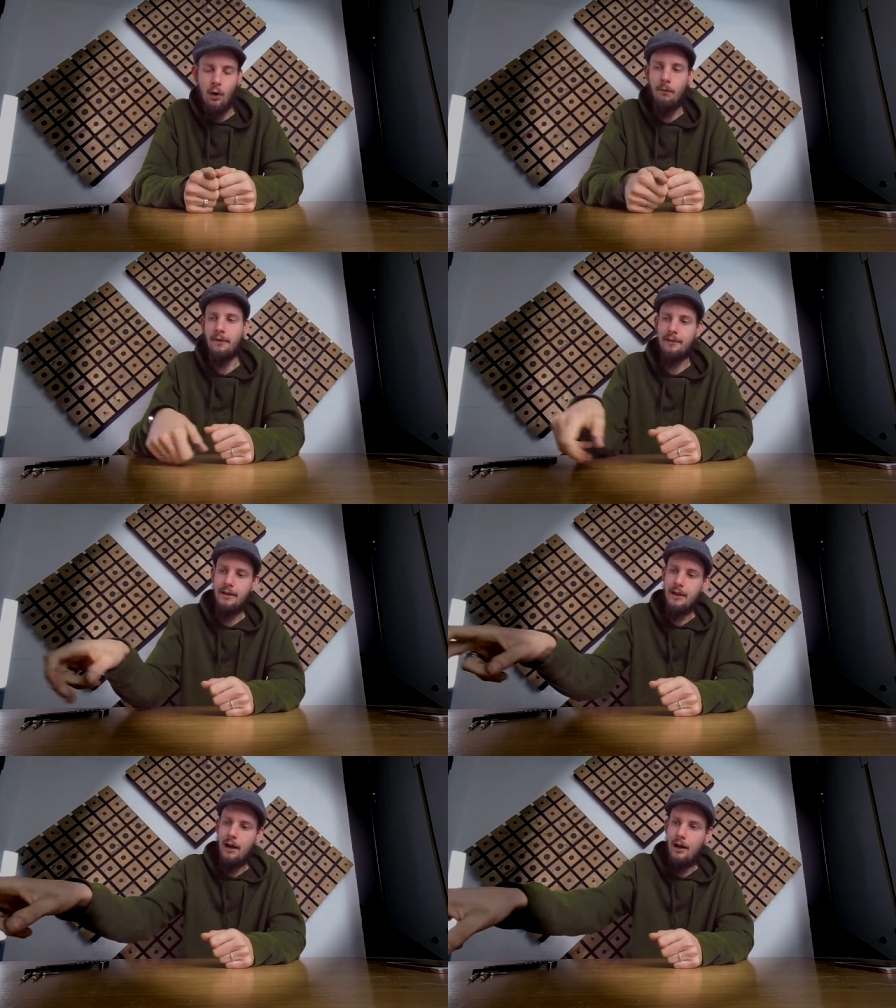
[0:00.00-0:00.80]

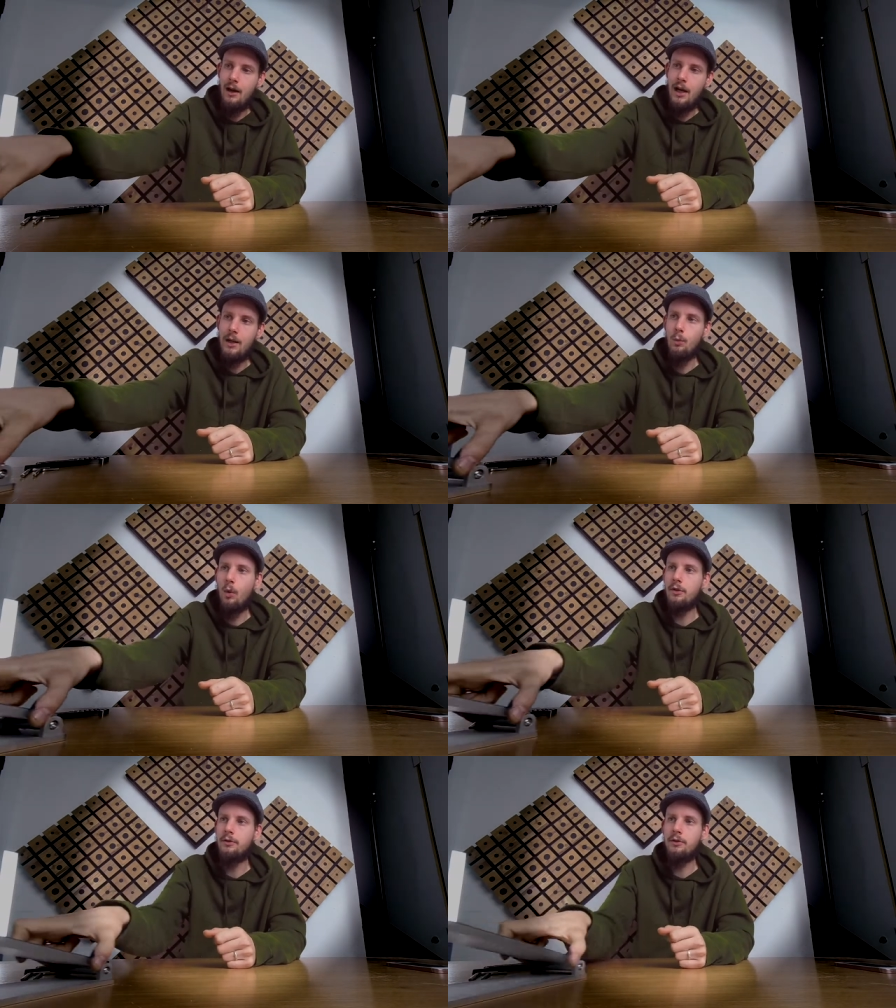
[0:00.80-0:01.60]
Obviously I
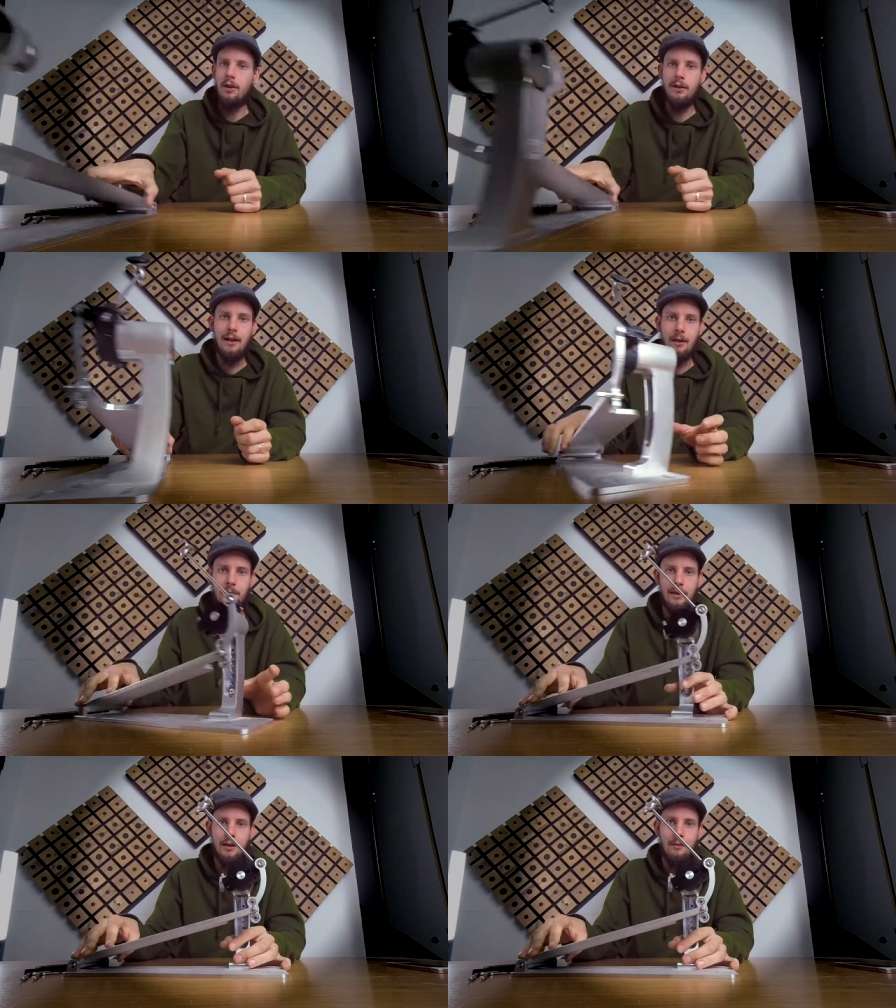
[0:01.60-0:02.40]
want to talk a little
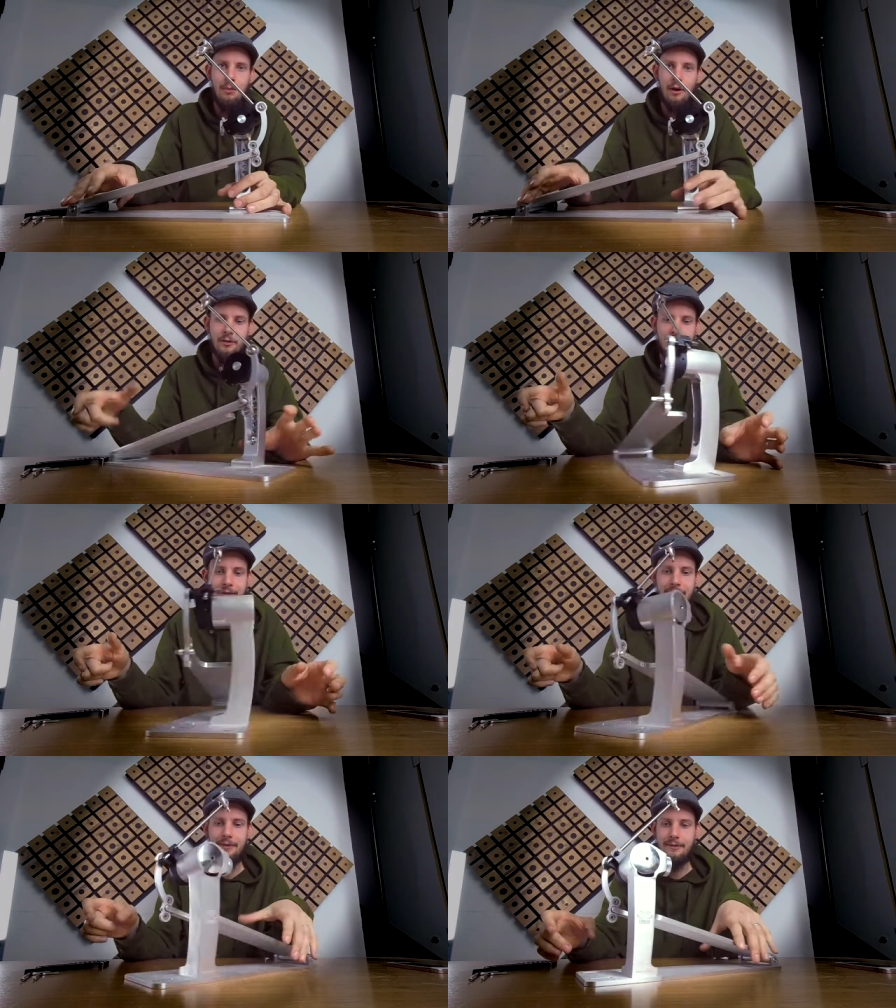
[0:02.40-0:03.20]
bit about
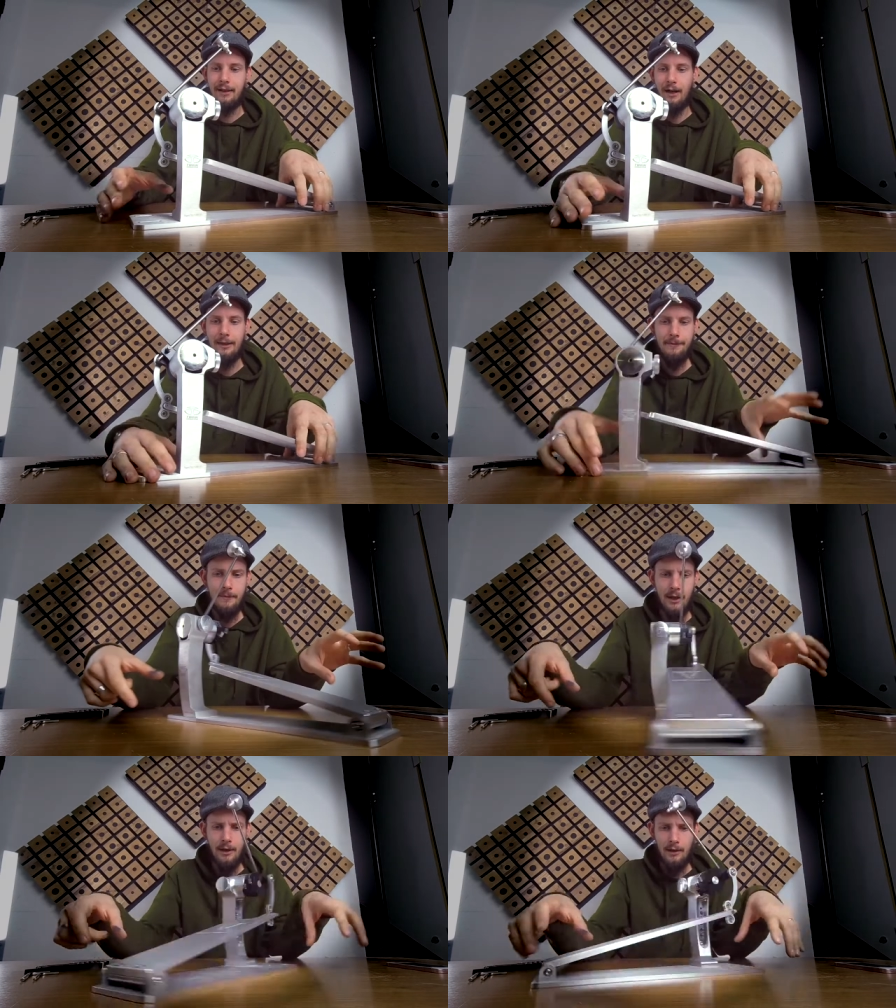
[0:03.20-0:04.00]
this guy.
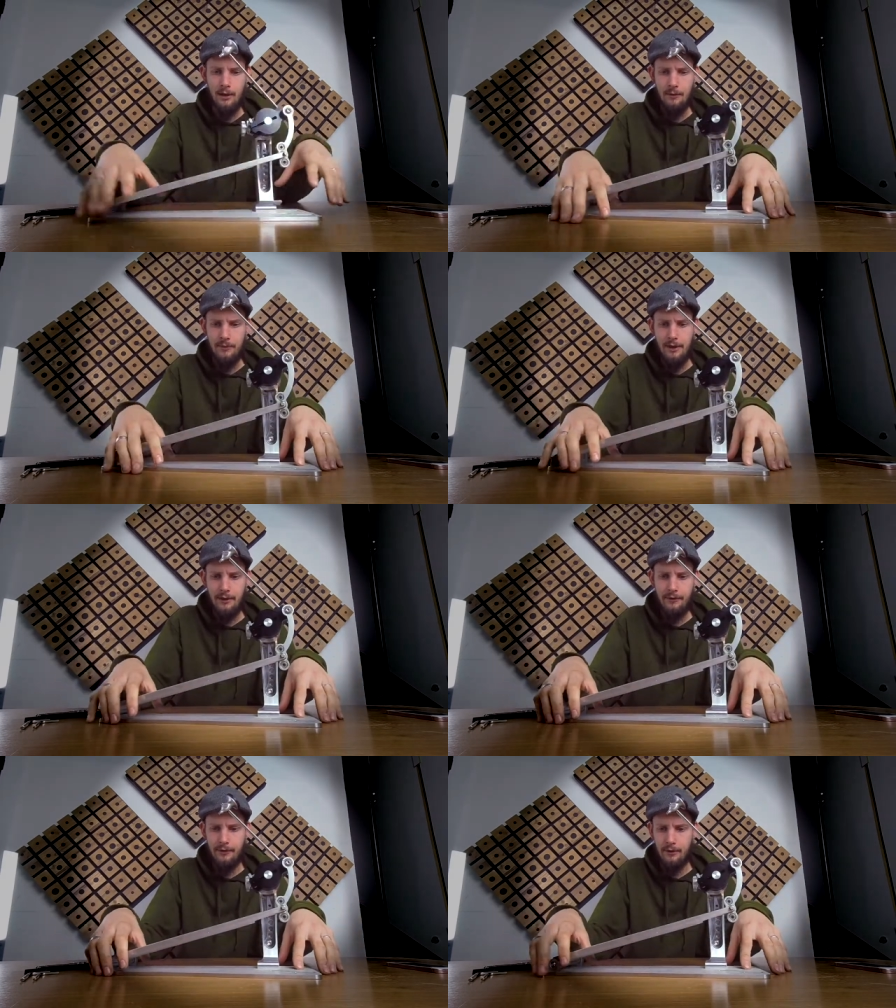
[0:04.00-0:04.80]
It's